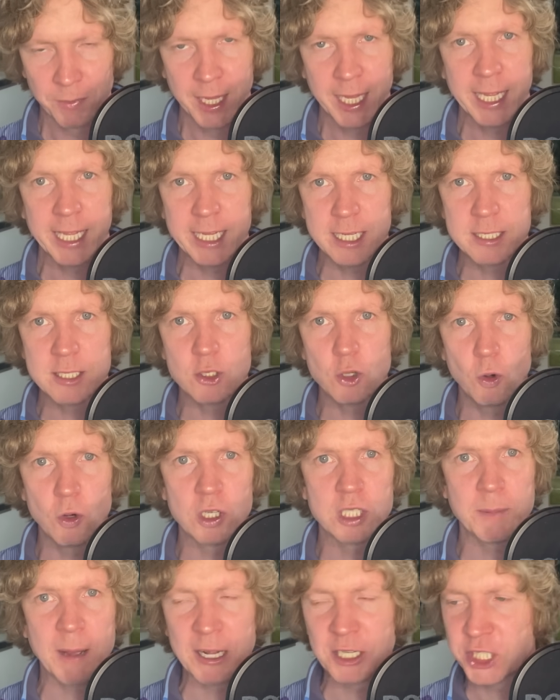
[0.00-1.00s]
He has talked
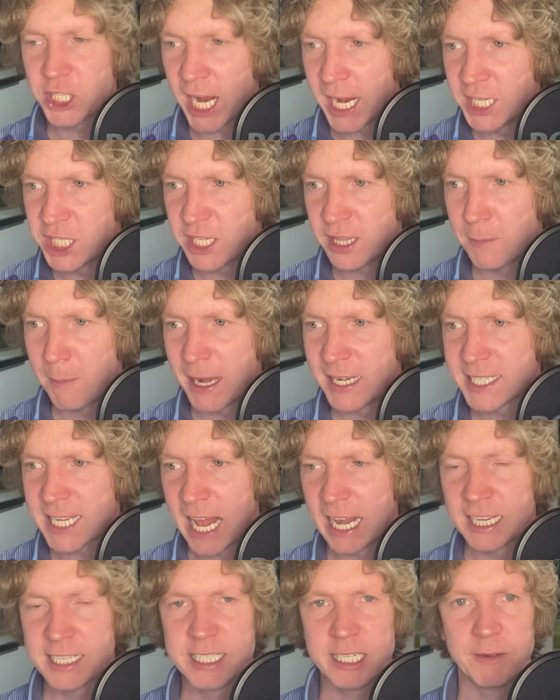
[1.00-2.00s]
about changing the
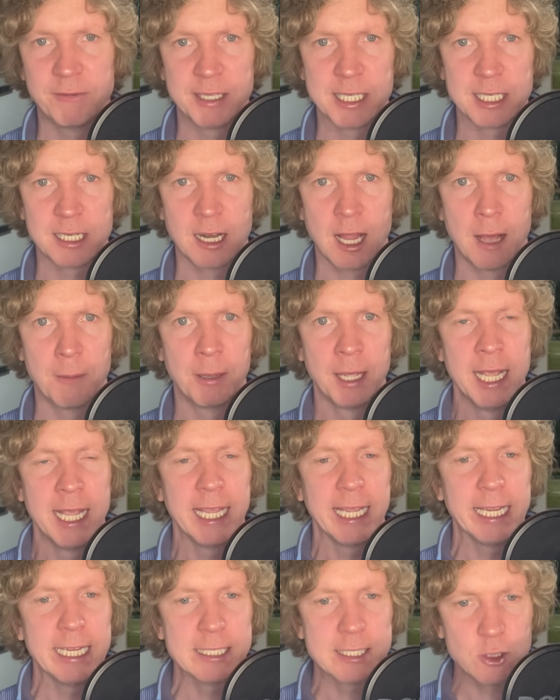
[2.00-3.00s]
mentality of this club.
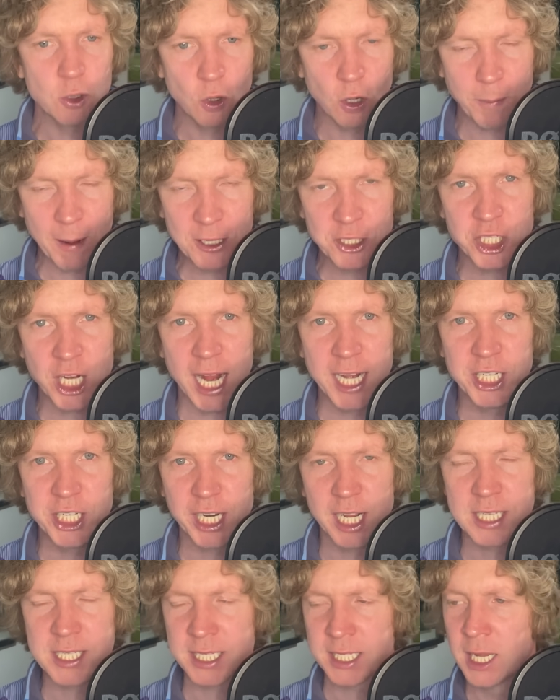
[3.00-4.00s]
He has talked about changing
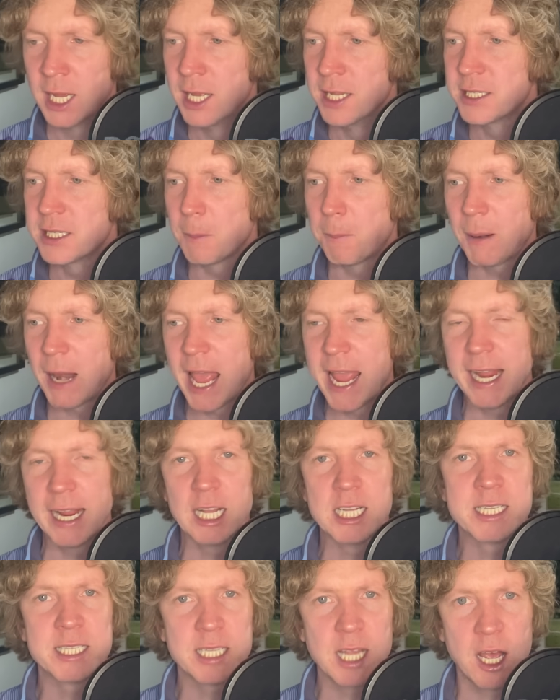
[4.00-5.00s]
us to playing a
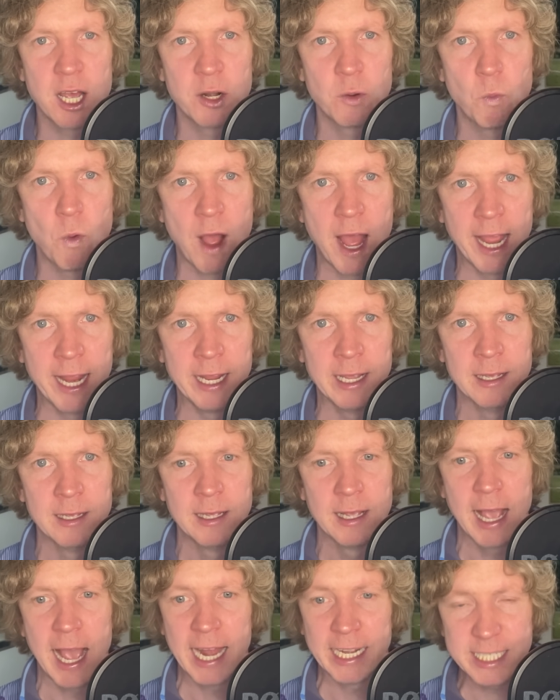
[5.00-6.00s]
certain way.
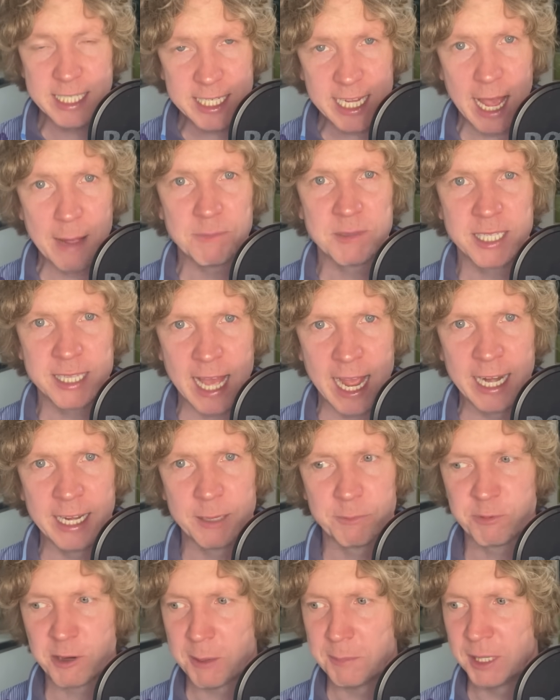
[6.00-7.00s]
And he's kept to that in the
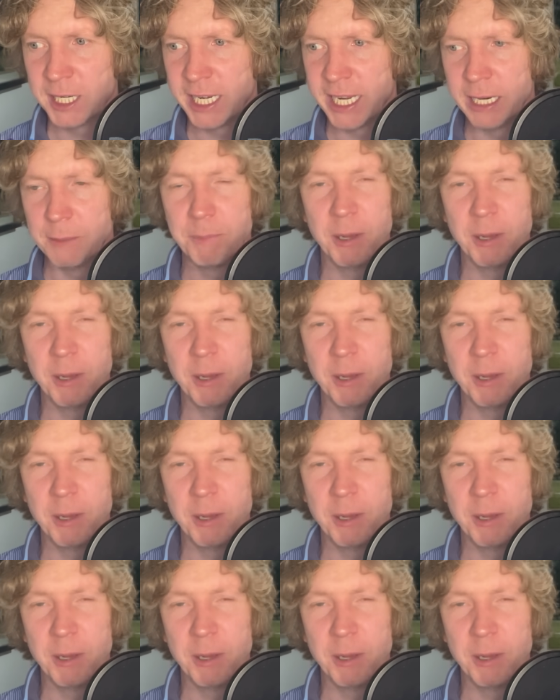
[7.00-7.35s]
Premier League.